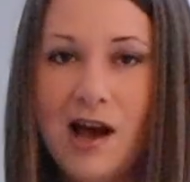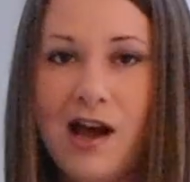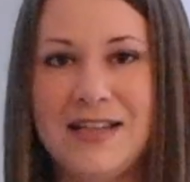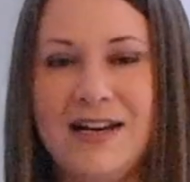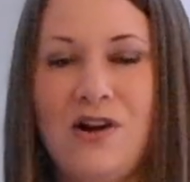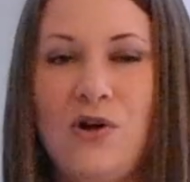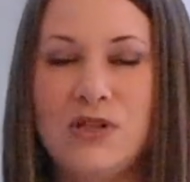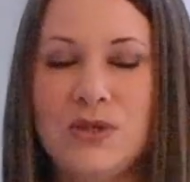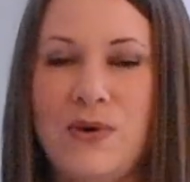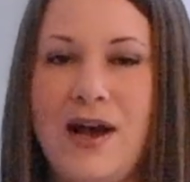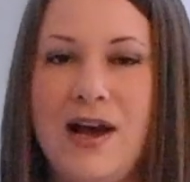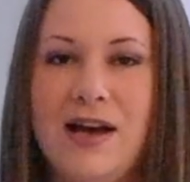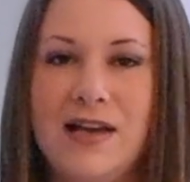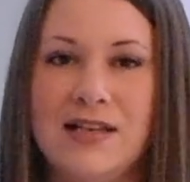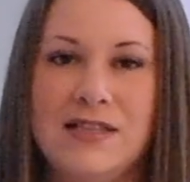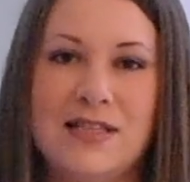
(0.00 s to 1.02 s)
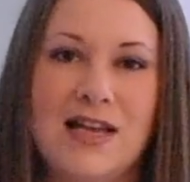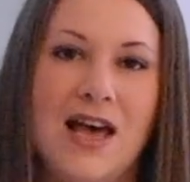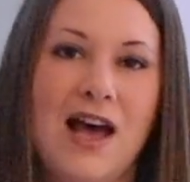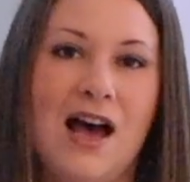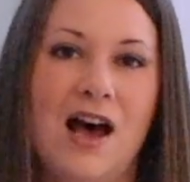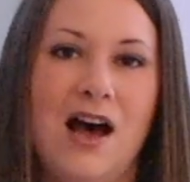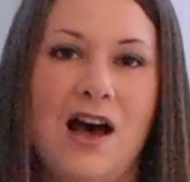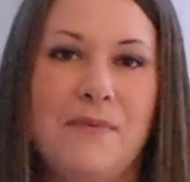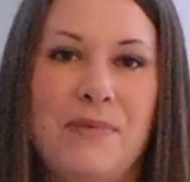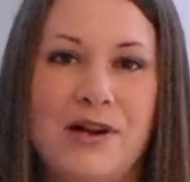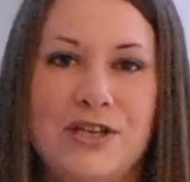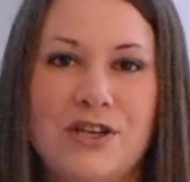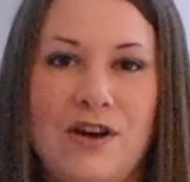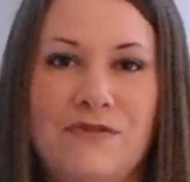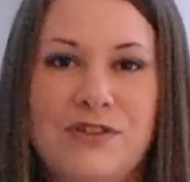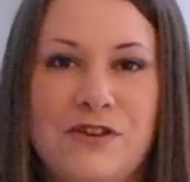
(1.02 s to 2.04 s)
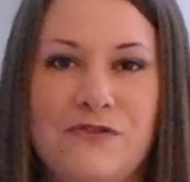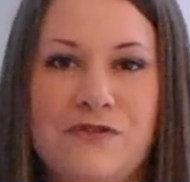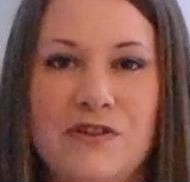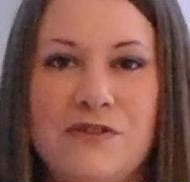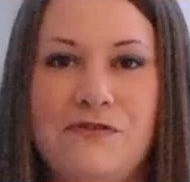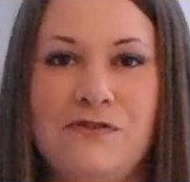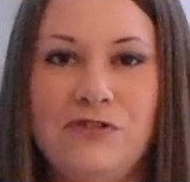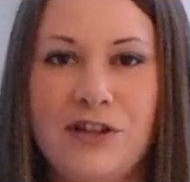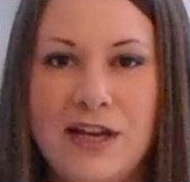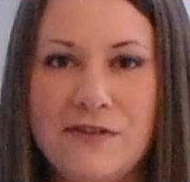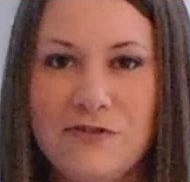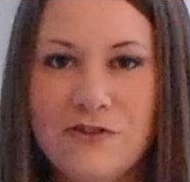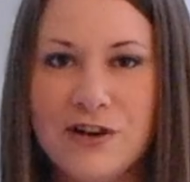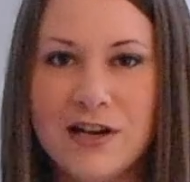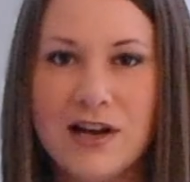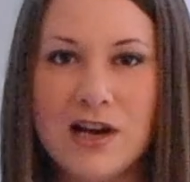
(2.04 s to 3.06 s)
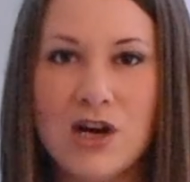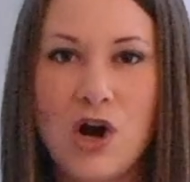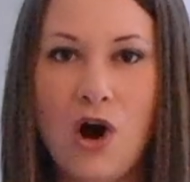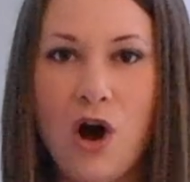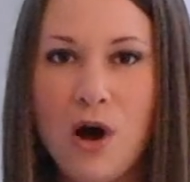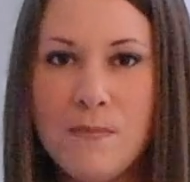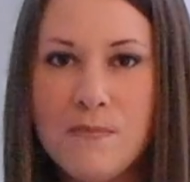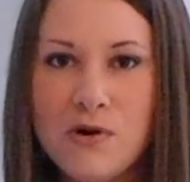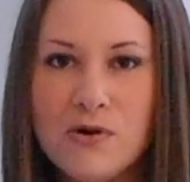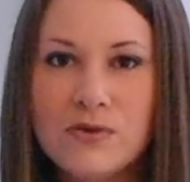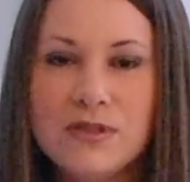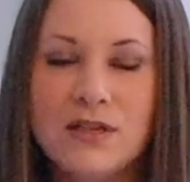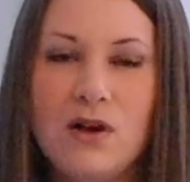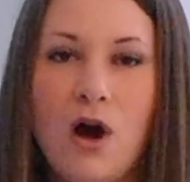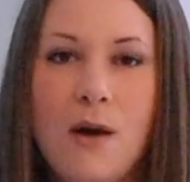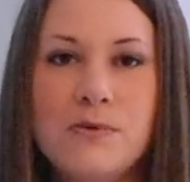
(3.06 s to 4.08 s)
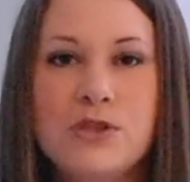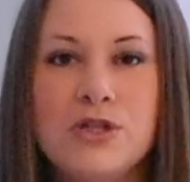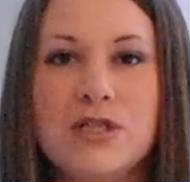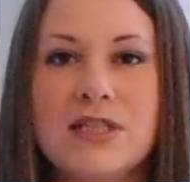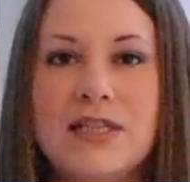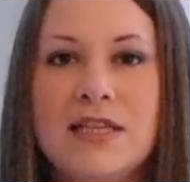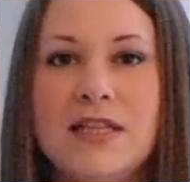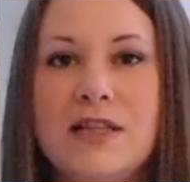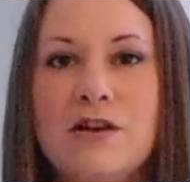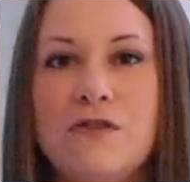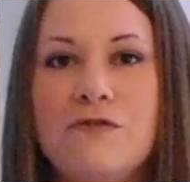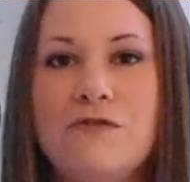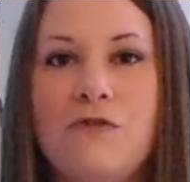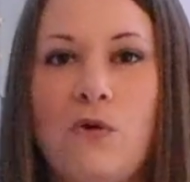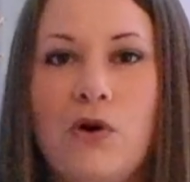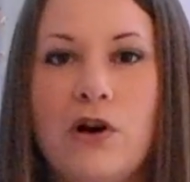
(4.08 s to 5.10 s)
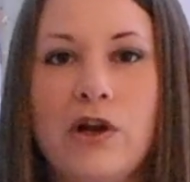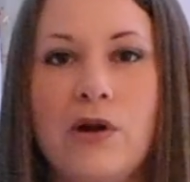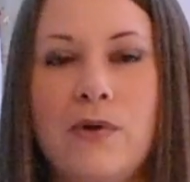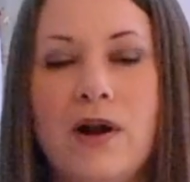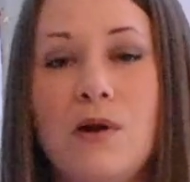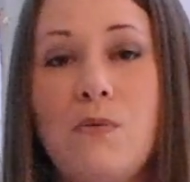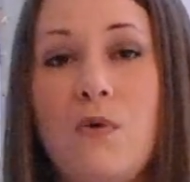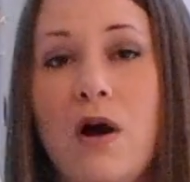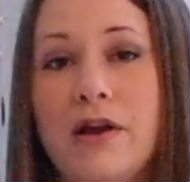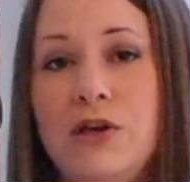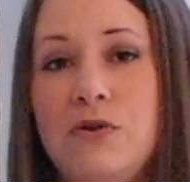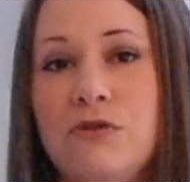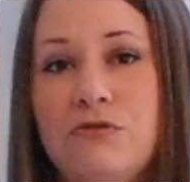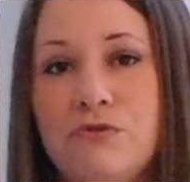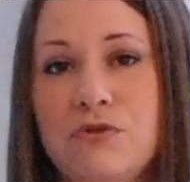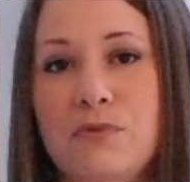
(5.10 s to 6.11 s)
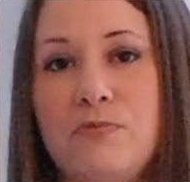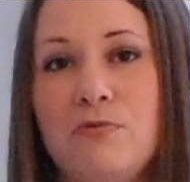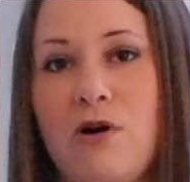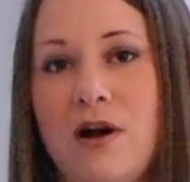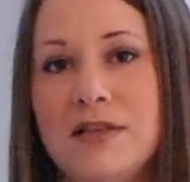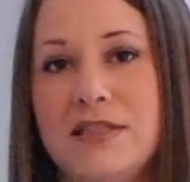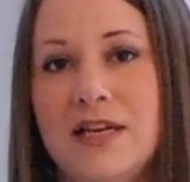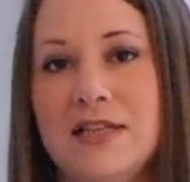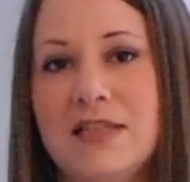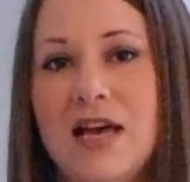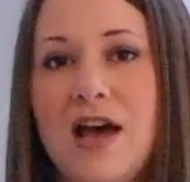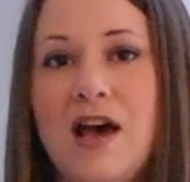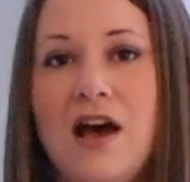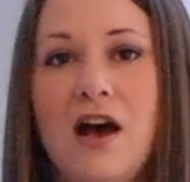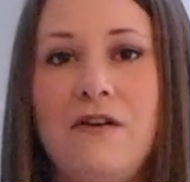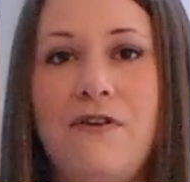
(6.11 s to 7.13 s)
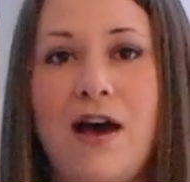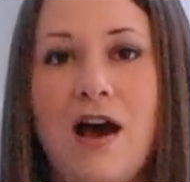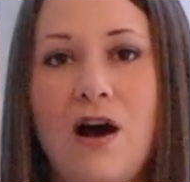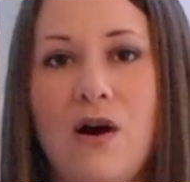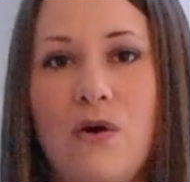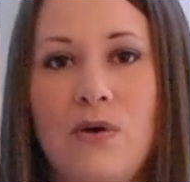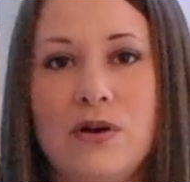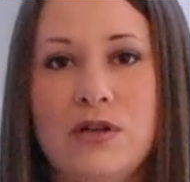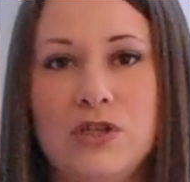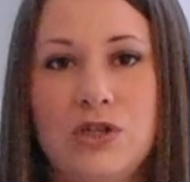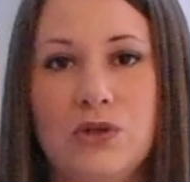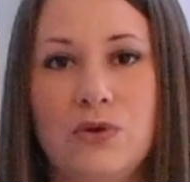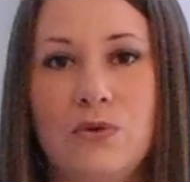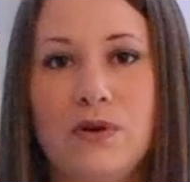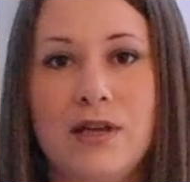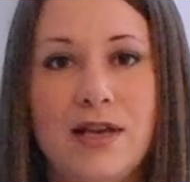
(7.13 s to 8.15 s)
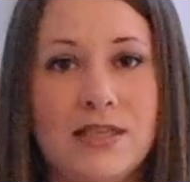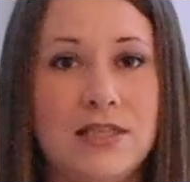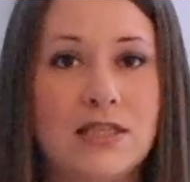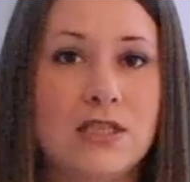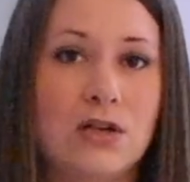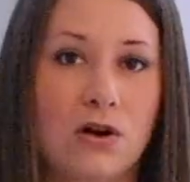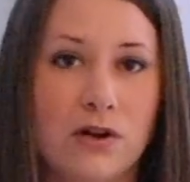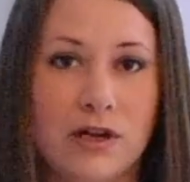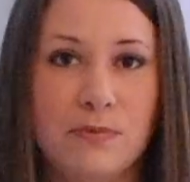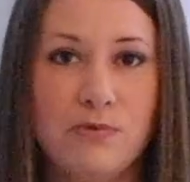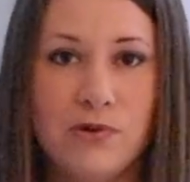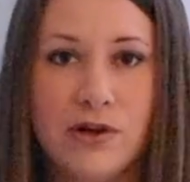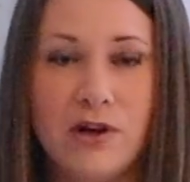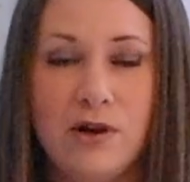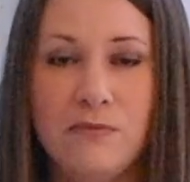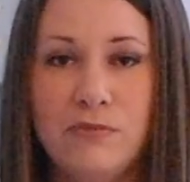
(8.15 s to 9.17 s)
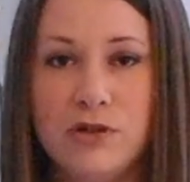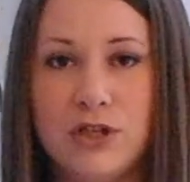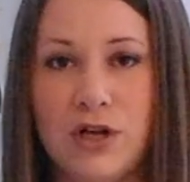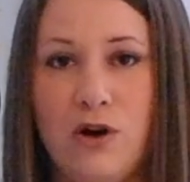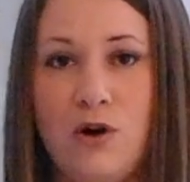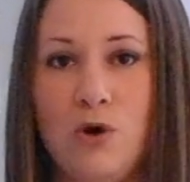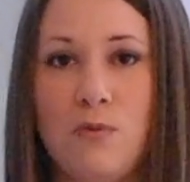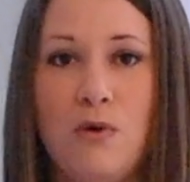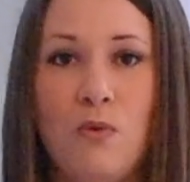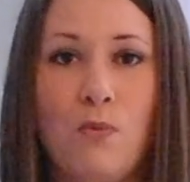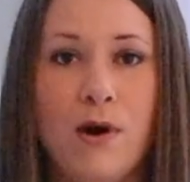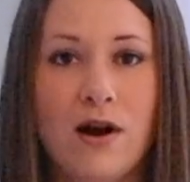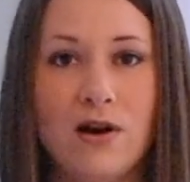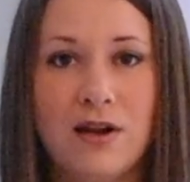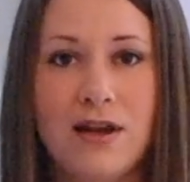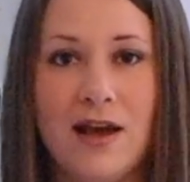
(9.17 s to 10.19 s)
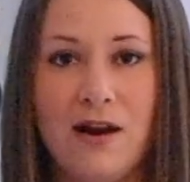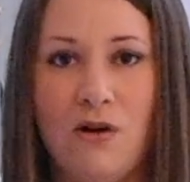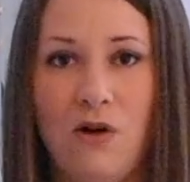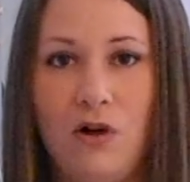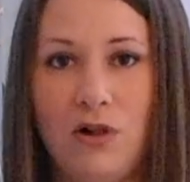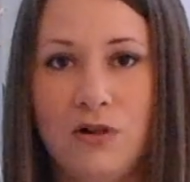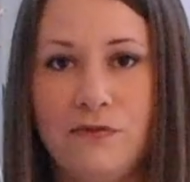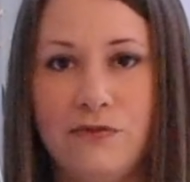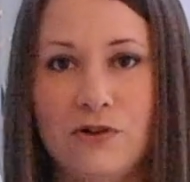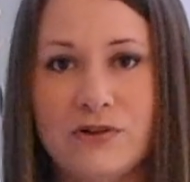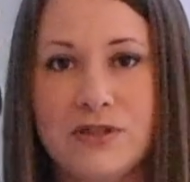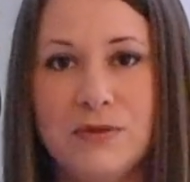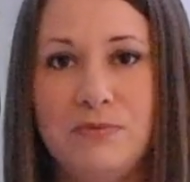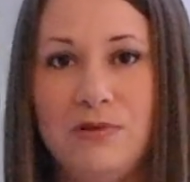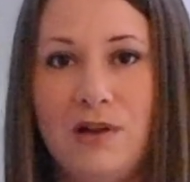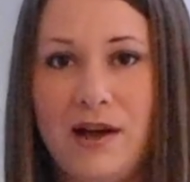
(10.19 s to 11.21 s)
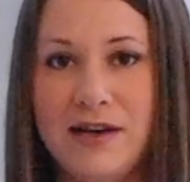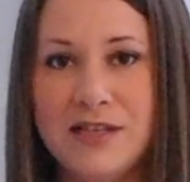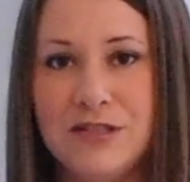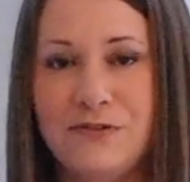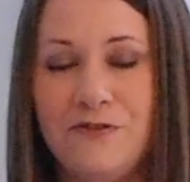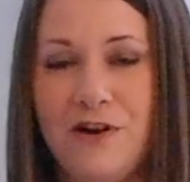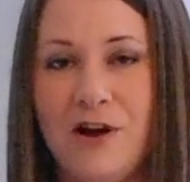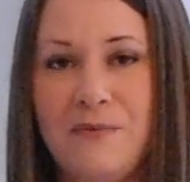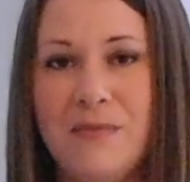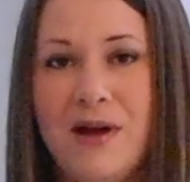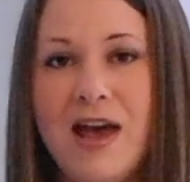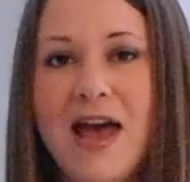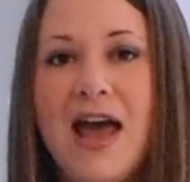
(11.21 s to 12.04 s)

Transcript: And it also has a bunch of different flavoring combos and options in there for you and I walk you through the process of how to get started brewing kombucha at home, where to get all of your supplies from.